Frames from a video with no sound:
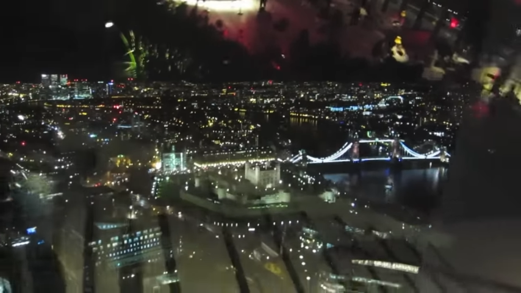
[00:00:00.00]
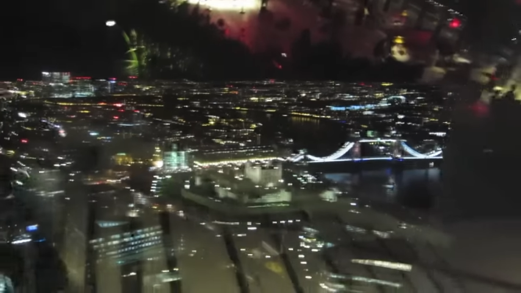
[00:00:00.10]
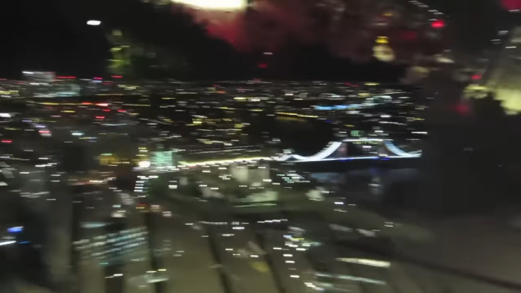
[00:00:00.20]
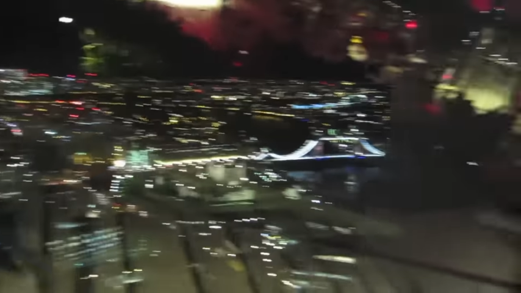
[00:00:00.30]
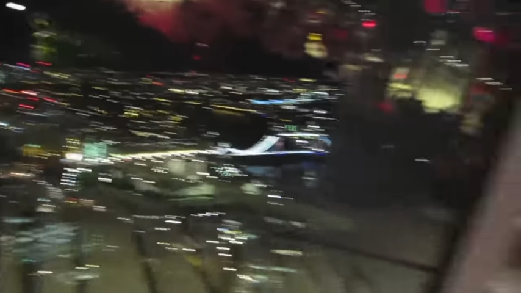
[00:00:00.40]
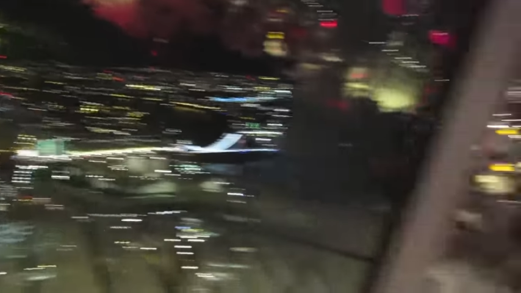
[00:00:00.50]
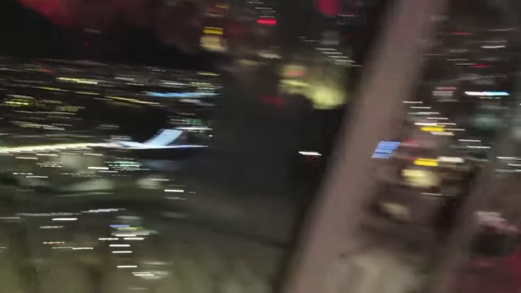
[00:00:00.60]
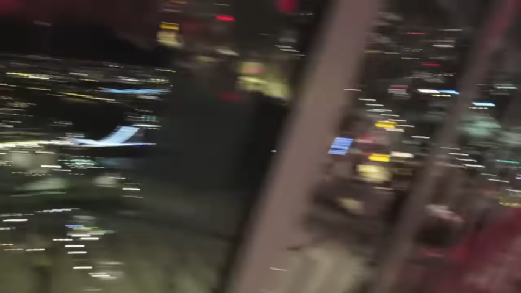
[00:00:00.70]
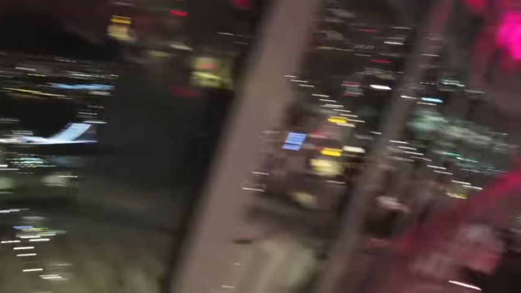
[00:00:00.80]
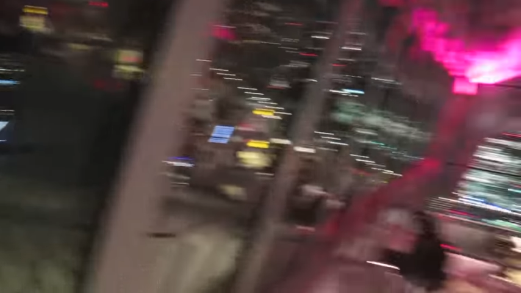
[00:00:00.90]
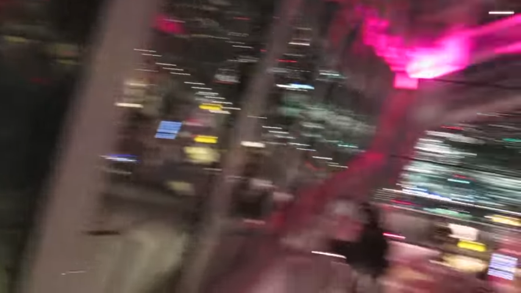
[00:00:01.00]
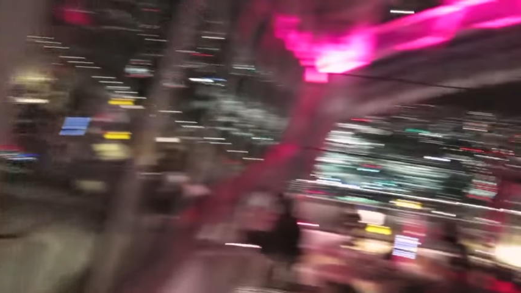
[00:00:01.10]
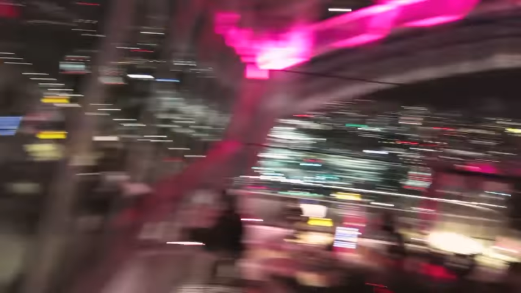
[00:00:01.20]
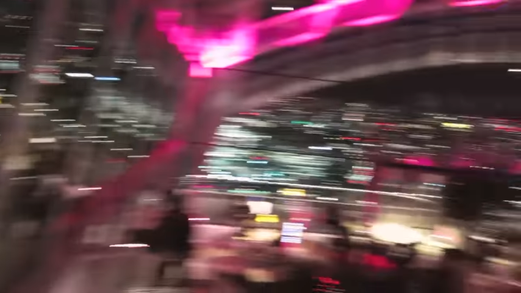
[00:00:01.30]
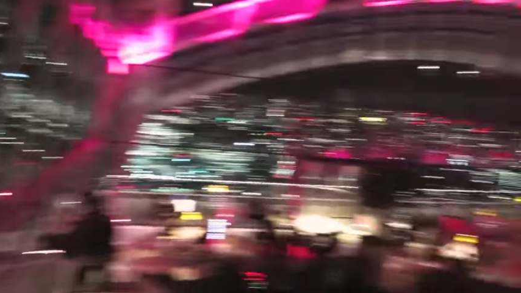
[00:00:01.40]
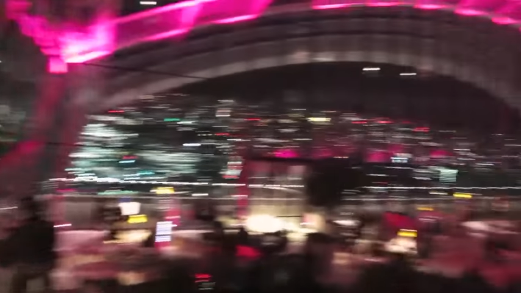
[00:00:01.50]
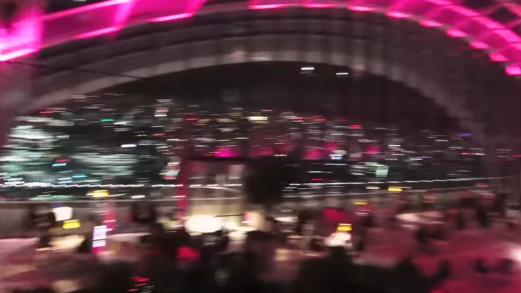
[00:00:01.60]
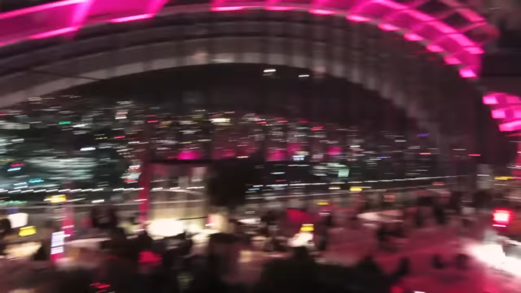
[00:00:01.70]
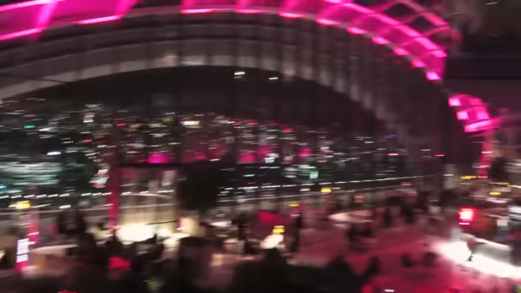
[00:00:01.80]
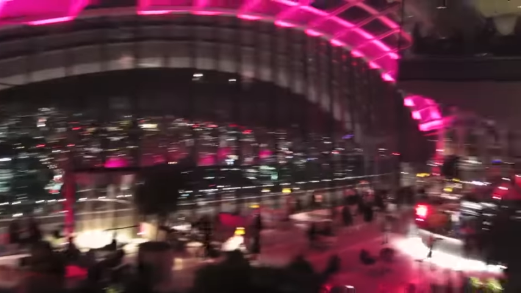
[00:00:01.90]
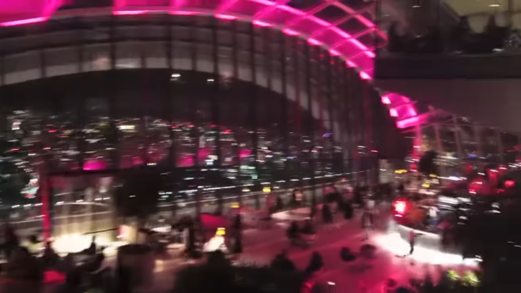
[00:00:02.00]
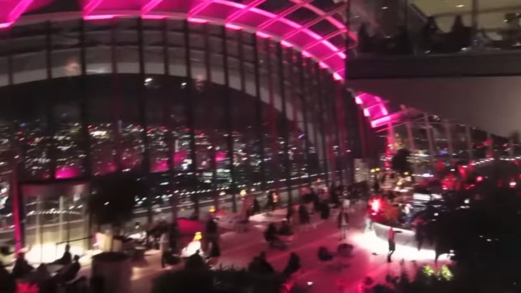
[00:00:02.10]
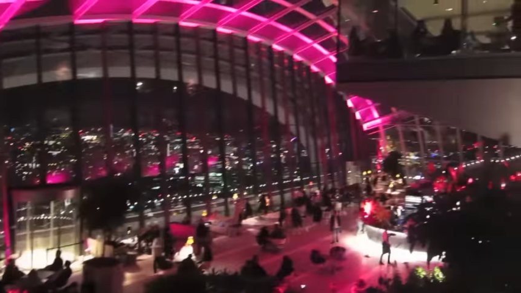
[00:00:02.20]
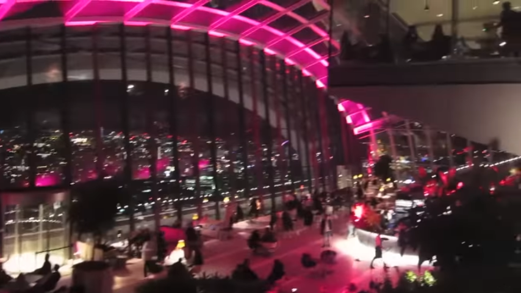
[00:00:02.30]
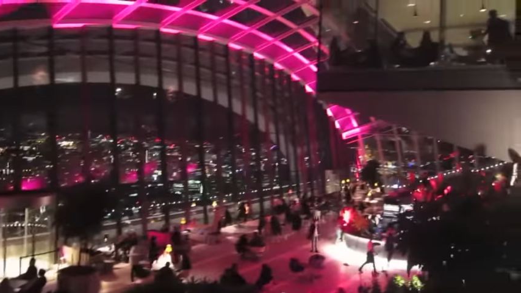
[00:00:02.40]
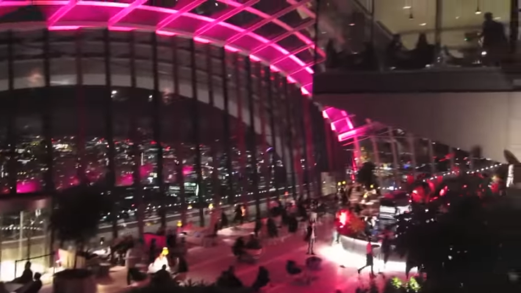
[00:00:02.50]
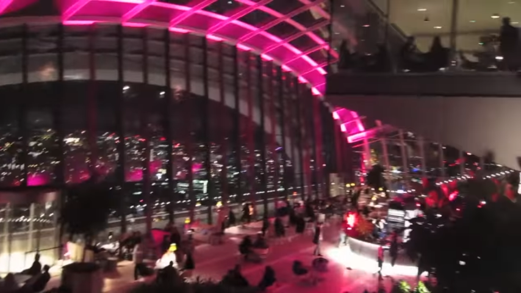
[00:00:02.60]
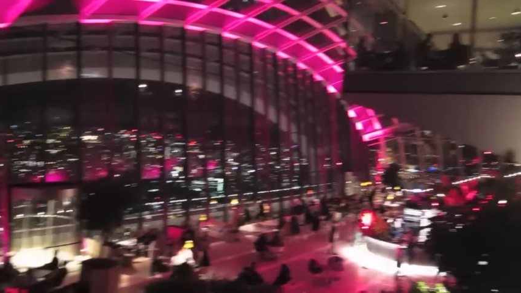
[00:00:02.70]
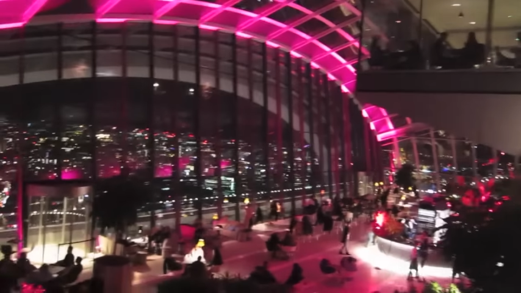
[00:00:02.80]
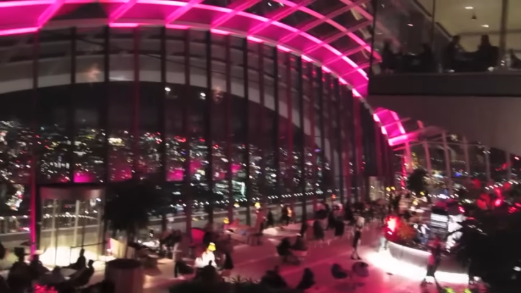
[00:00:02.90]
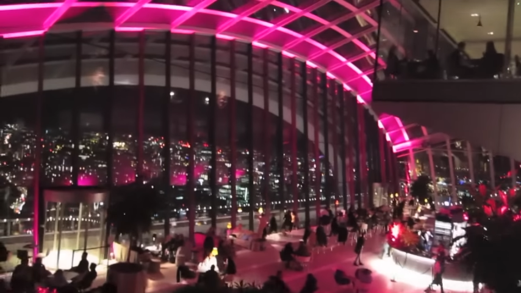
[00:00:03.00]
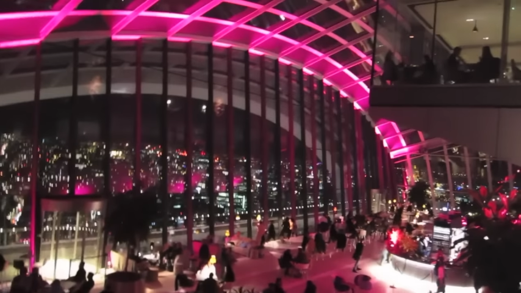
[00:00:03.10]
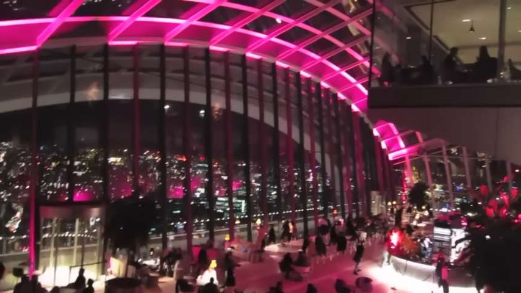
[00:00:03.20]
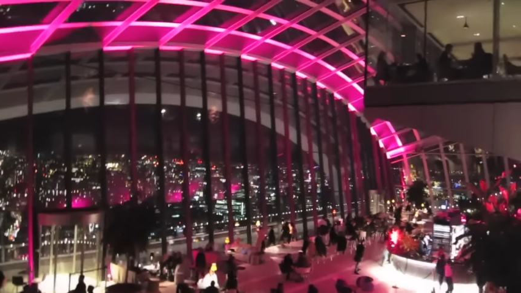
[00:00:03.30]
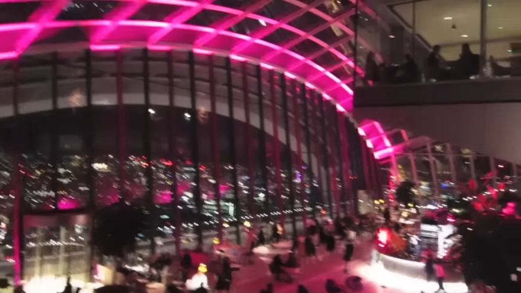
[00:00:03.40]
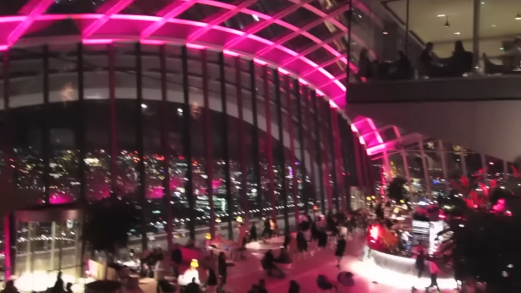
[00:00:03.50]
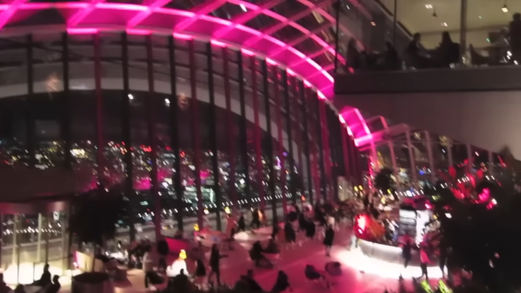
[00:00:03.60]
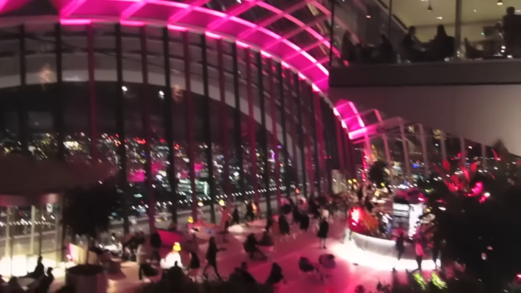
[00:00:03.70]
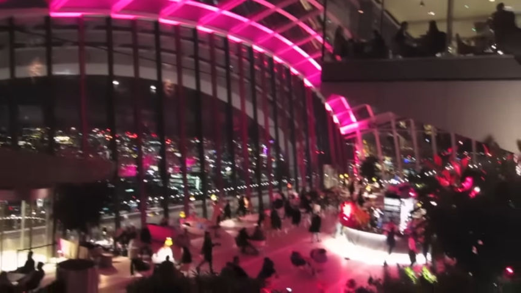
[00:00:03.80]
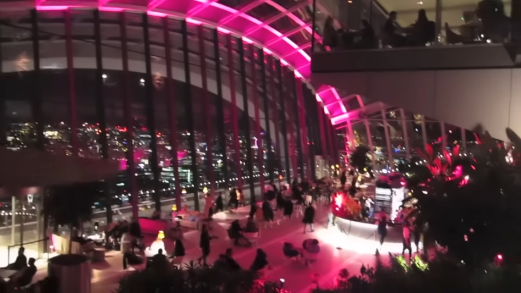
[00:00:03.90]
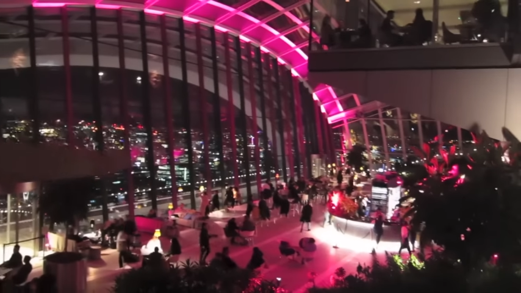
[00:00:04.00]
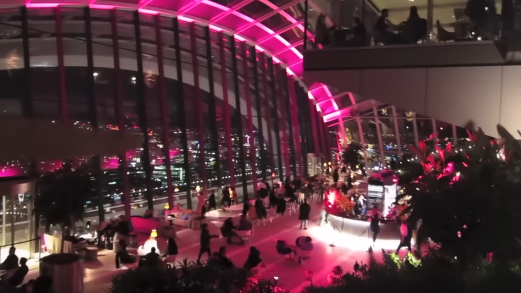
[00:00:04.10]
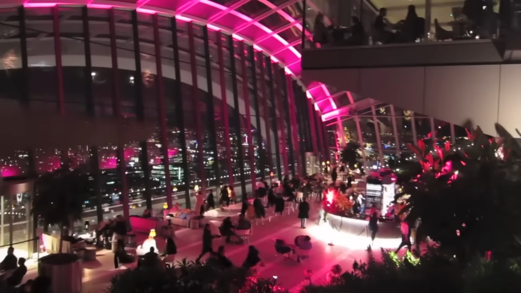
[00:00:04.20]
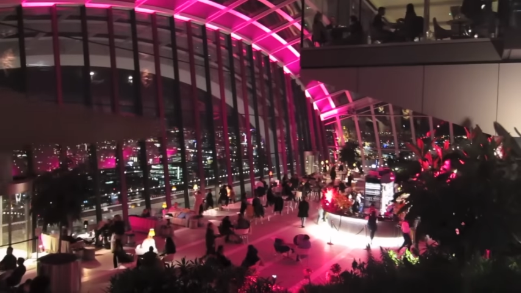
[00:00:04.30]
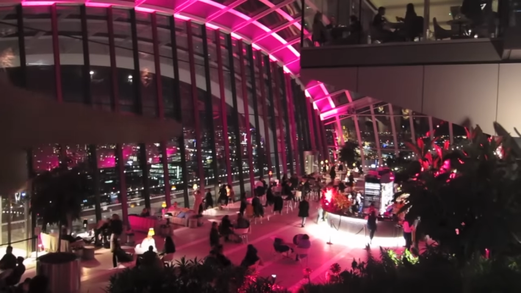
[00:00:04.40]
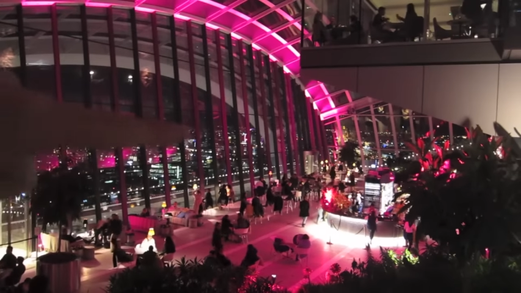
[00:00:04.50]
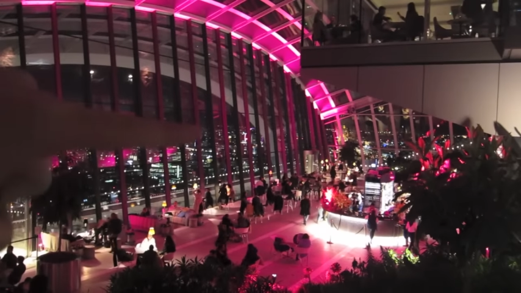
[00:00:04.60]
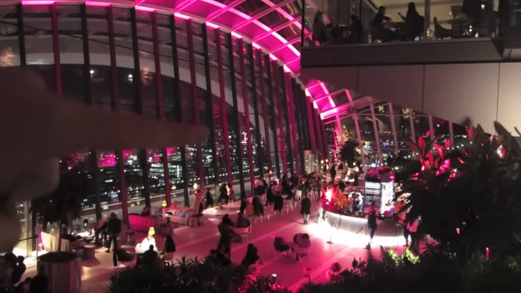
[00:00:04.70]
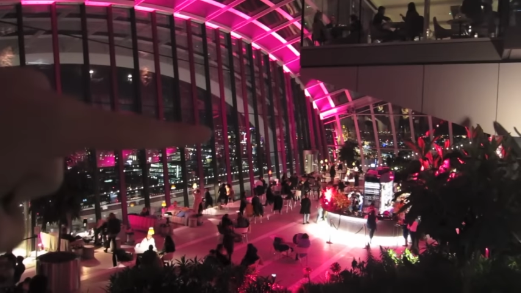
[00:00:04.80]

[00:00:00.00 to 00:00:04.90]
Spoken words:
[unreadable: no face in view]